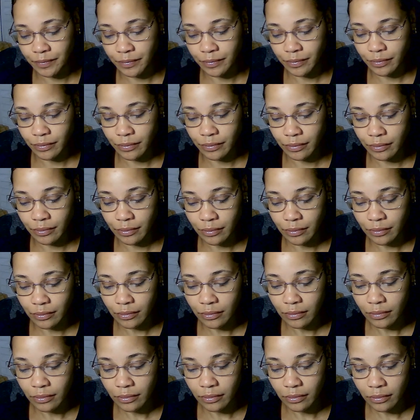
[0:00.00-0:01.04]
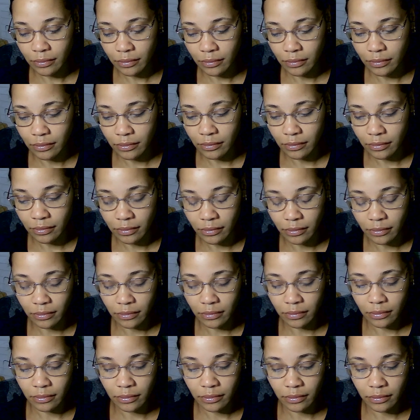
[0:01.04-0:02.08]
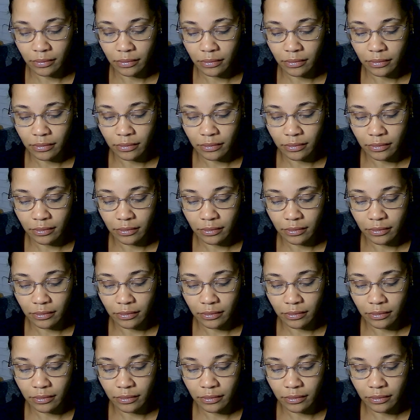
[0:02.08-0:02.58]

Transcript: No one is speaking in this clip.